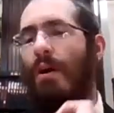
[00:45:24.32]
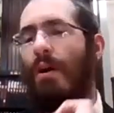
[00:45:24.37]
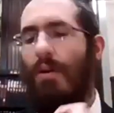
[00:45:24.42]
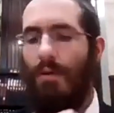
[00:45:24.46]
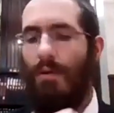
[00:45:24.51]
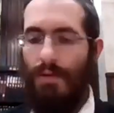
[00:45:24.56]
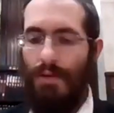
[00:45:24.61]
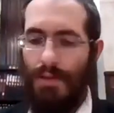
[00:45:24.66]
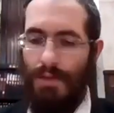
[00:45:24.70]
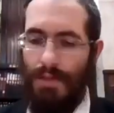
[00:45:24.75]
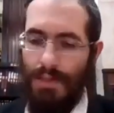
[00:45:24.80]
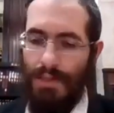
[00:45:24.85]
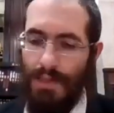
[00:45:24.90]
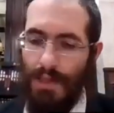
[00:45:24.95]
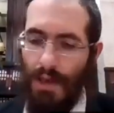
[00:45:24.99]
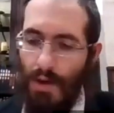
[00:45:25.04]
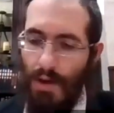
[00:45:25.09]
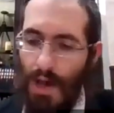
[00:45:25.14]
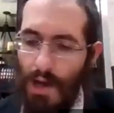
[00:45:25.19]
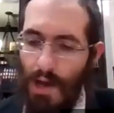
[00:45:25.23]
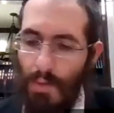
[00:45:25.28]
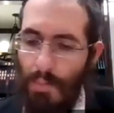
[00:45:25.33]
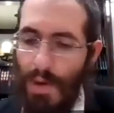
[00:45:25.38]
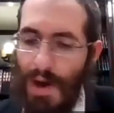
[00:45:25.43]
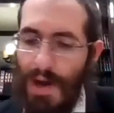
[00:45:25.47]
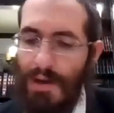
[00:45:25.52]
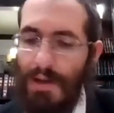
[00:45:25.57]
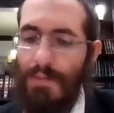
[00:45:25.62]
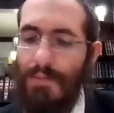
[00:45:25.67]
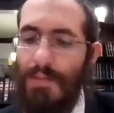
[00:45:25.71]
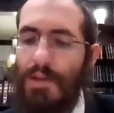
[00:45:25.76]
So
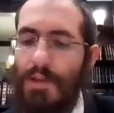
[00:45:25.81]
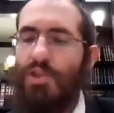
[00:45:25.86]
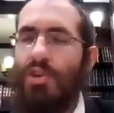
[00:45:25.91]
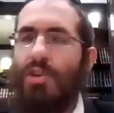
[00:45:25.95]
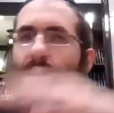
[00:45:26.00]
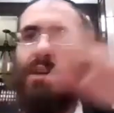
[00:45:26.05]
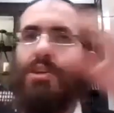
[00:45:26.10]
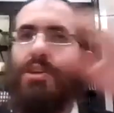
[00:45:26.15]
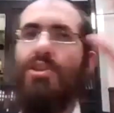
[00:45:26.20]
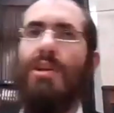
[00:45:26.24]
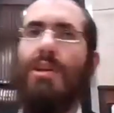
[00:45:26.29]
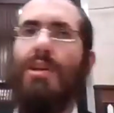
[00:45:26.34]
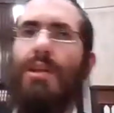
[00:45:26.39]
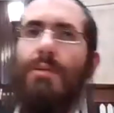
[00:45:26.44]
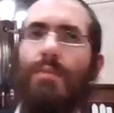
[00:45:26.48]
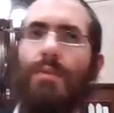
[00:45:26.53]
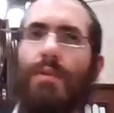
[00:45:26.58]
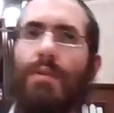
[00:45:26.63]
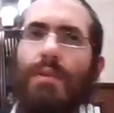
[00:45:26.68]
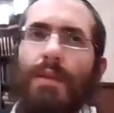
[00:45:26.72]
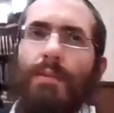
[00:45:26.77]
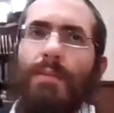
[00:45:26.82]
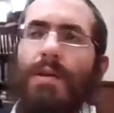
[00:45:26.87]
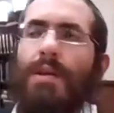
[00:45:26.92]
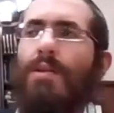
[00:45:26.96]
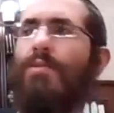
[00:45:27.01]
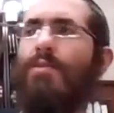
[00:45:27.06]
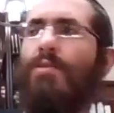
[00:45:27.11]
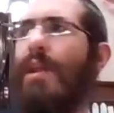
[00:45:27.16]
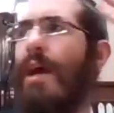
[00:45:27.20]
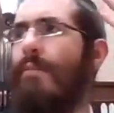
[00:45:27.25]
akapanim, you shouldn't eat more than that.
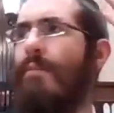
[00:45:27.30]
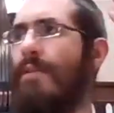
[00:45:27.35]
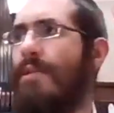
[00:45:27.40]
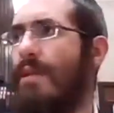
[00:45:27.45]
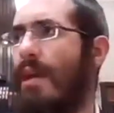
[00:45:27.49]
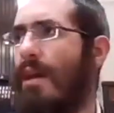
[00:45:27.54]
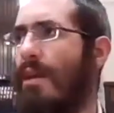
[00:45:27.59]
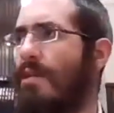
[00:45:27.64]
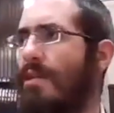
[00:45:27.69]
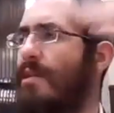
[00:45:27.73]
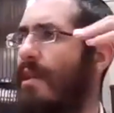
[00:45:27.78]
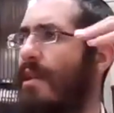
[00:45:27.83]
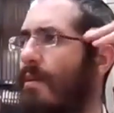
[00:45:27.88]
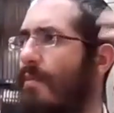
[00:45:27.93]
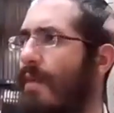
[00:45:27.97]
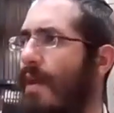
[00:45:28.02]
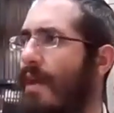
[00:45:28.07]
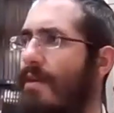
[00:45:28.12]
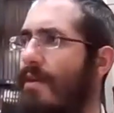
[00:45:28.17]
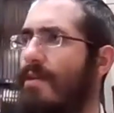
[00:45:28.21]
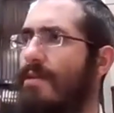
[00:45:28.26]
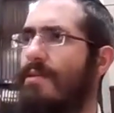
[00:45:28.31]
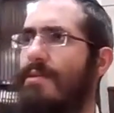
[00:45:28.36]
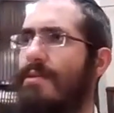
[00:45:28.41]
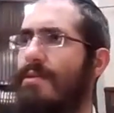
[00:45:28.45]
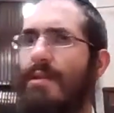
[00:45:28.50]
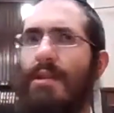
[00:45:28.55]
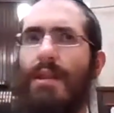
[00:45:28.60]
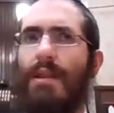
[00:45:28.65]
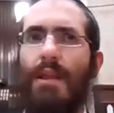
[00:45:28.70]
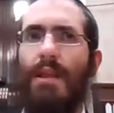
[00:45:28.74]
But you could have mazainas, you could have
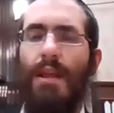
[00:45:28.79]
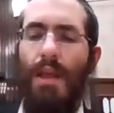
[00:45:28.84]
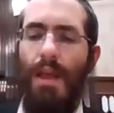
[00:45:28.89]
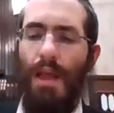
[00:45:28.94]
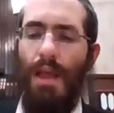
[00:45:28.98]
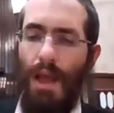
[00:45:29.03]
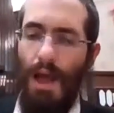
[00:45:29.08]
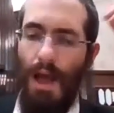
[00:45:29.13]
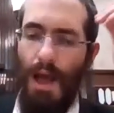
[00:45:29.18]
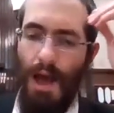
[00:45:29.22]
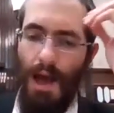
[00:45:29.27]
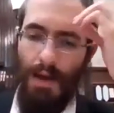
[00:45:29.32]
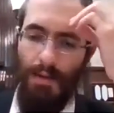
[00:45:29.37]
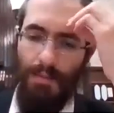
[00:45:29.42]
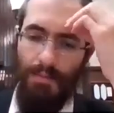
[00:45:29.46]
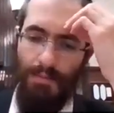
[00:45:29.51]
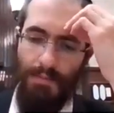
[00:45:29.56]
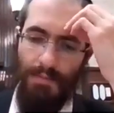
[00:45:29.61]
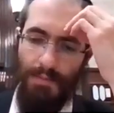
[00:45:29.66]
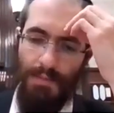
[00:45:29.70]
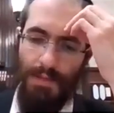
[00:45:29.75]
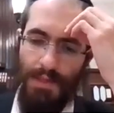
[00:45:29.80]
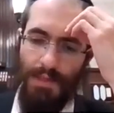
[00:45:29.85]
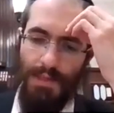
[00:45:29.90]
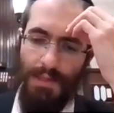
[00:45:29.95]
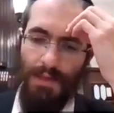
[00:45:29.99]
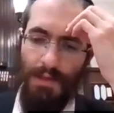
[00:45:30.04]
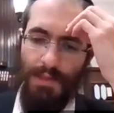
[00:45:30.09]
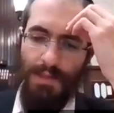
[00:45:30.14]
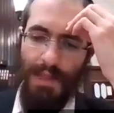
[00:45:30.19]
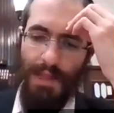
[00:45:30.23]
paytas.
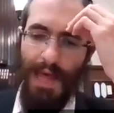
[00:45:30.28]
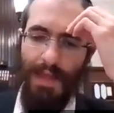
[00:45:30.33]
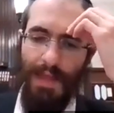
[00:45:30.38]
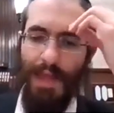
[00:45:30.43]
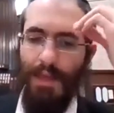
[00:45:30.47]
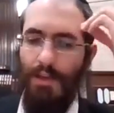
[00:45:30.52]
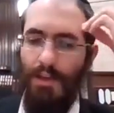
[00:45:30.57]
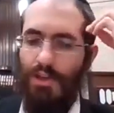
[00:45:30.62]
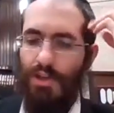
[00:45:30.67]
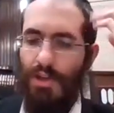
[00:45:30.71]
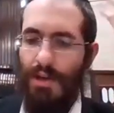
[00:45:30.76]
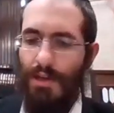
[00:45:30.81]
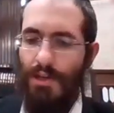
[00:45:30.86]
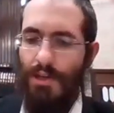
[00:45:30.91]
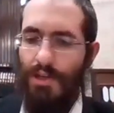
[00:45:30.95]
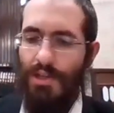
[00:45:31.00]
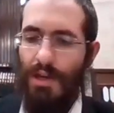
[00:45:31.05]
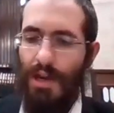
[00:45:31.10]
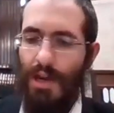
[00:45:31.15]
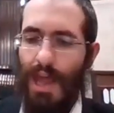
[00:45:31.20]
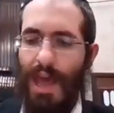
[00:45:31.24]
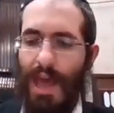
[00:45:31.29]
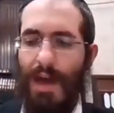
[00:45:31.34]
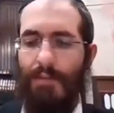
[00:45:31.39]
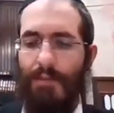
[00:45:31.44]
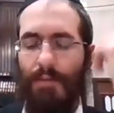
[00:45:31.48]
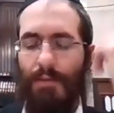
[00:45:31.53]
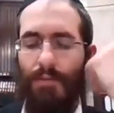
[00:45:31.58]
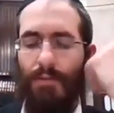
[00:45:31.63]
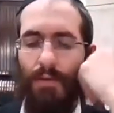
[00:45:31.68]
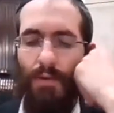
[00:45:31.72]
So that you shouldn't
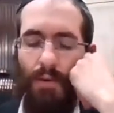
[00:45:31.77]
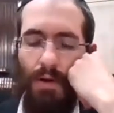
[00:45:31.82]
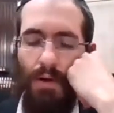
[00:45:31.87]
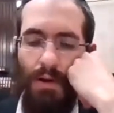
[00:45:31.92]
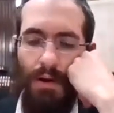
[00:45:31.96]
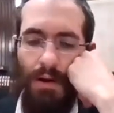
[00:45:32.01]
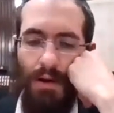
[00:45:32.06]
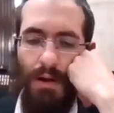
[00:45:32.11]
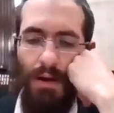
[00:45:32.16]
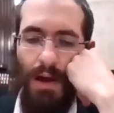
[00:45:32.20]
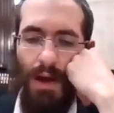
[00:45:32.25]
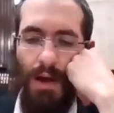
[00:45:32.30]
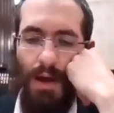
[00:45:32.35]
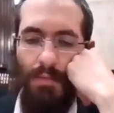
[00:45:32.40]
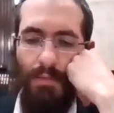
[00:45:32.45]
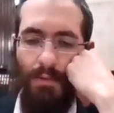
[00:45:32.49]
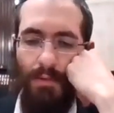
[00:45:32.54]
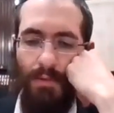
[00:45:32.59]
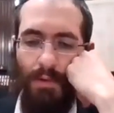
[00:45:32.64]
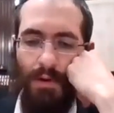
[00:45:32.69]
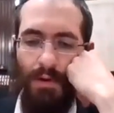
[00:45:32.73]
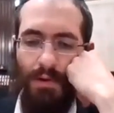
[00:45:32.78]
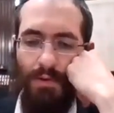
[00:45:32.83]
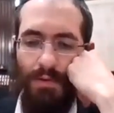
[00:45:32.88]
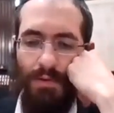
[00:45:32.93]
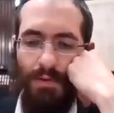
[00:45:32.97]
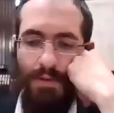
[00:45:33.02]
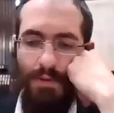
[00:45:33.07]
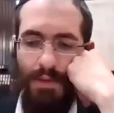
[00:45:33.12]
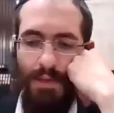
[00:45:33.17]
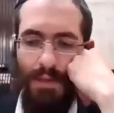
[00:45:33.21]
have before
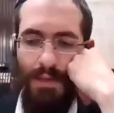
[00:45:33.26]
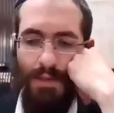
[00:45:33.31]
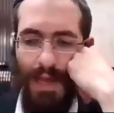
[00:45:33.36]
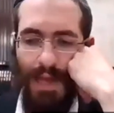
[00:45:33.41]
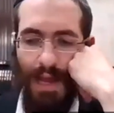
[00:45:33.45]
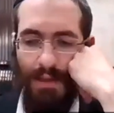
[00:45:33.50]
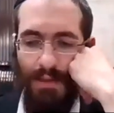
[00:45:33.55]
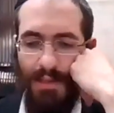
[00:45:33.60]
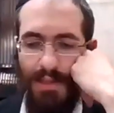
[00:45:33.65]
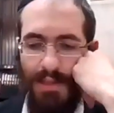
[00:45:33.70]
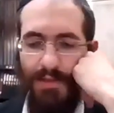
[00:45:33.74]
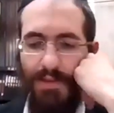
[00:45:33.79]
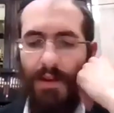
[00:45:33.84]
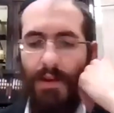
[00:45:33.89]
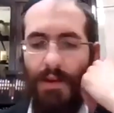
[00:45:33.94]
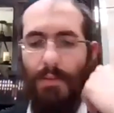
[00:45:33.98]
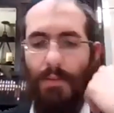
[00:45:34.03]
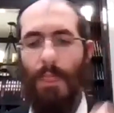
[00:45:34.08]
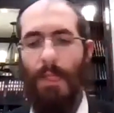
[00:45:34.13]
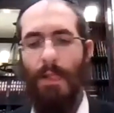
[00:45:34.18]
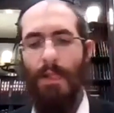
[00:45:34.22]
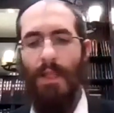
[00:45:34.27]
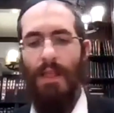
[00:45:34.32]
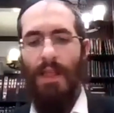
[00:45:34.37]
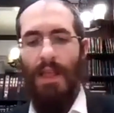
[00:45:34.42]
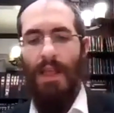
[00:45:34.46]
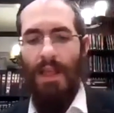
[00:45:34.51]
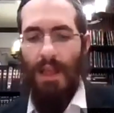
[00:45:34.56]
you did count the svira.